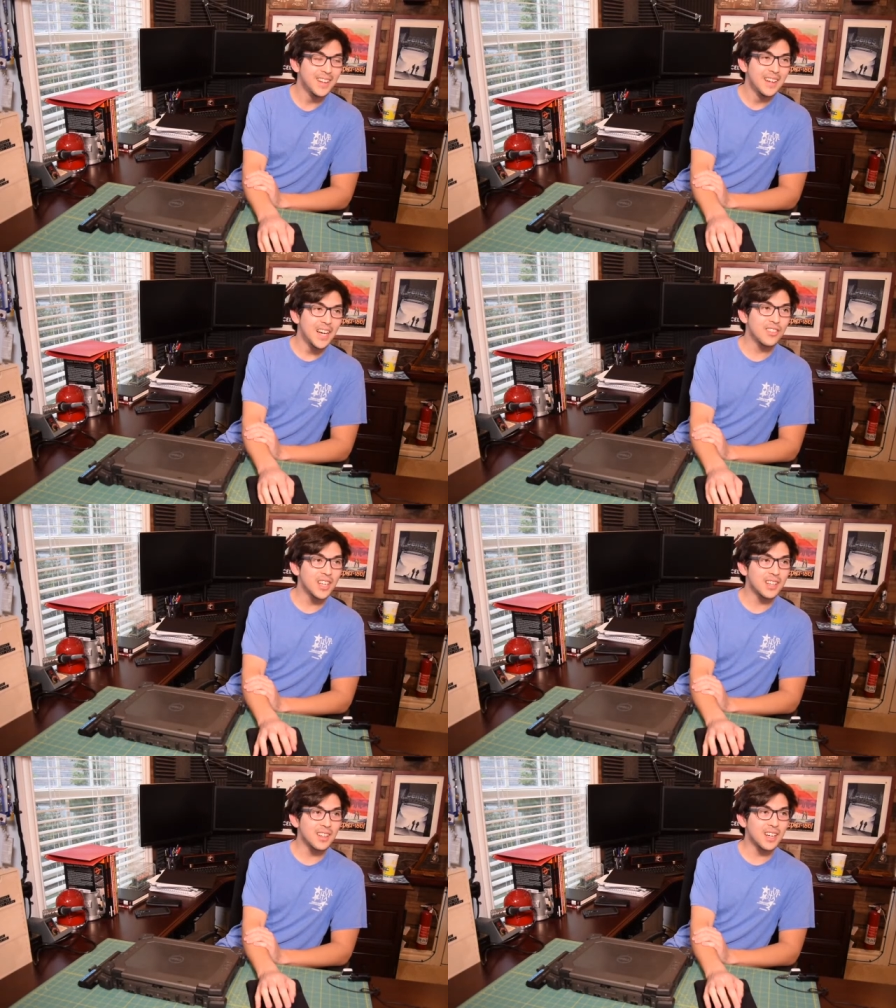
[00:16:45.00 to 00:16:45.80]
I'm
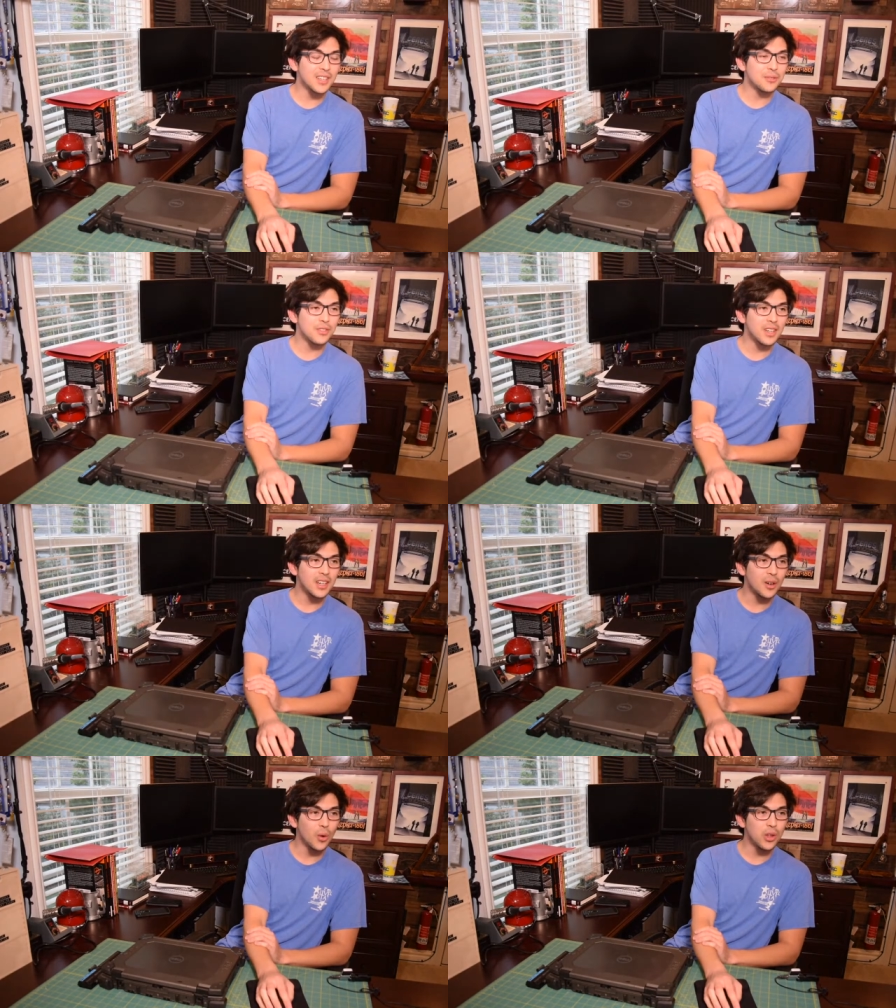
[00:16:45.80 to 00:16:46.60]
getting a lot of
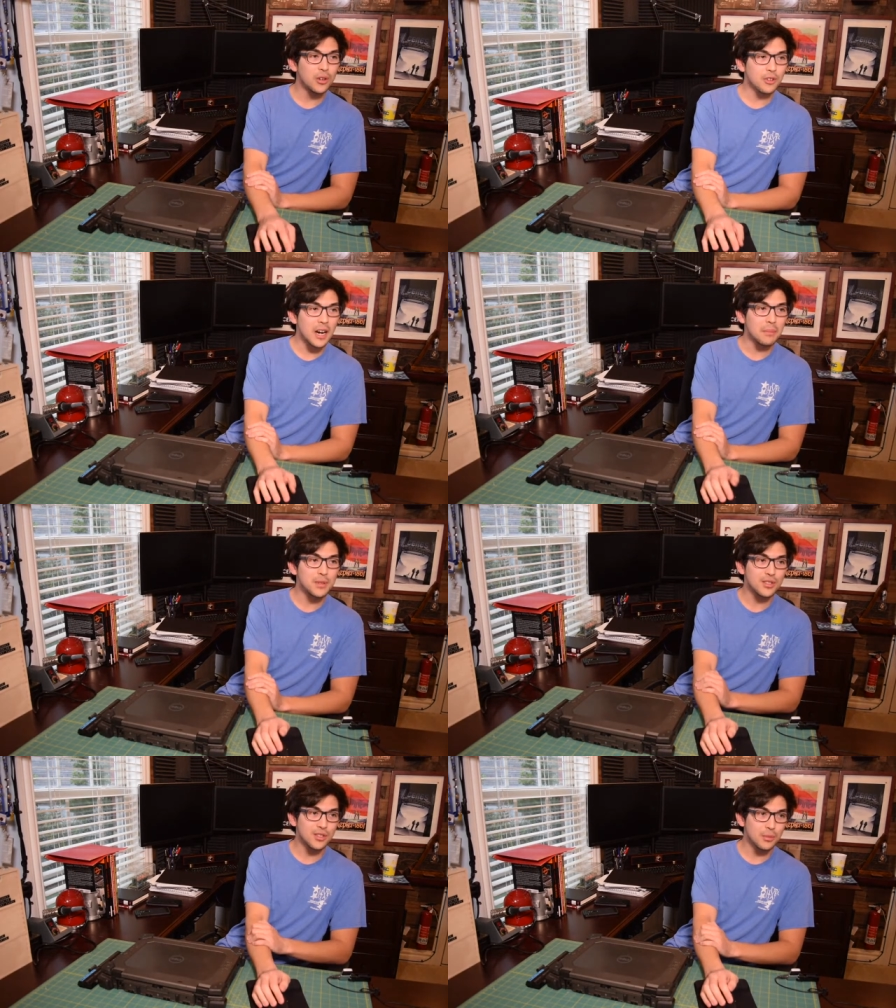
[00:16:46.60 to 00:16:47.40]
uh, holy
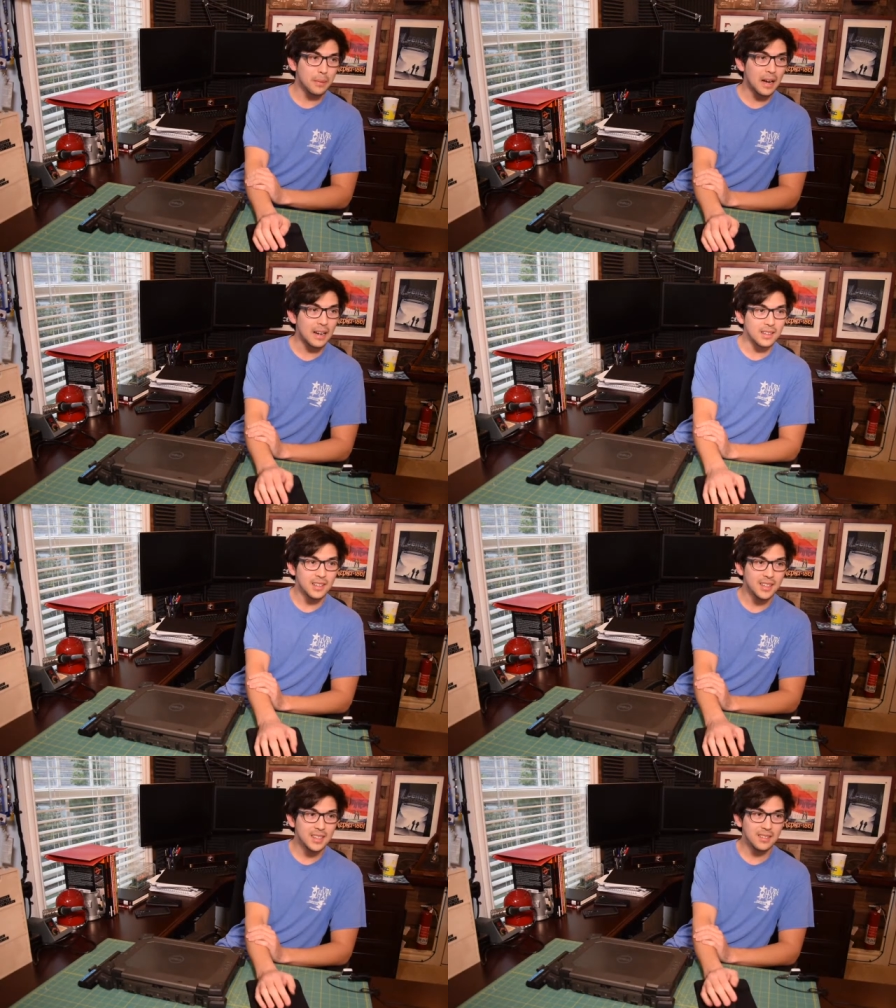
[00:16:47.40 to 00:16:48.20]
craps, you're back.